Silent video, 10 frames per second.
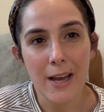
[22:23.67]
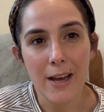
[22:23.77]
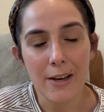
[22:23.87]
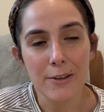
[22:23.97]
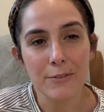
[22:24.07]

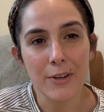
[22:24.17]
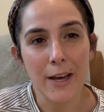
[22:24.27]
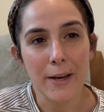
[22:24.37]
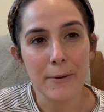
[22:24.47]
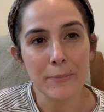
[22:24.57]
of
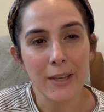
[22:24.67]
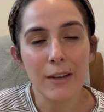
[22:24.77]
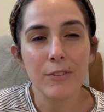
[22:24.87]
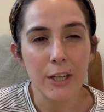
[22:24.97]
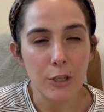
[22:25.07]
kind
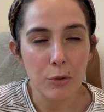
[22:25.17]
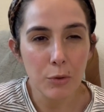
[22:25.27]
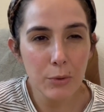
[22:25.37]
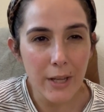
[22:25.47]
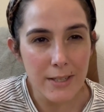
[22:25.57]
of getting you
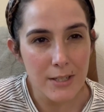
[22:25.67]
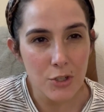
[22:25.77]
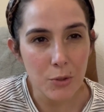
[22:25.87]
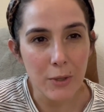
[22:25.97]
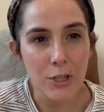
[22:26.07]
through that
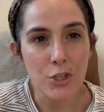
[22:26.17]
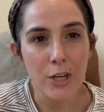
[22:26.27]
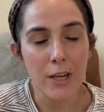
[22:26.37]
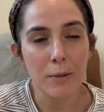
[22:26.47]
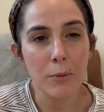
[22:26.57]
situation,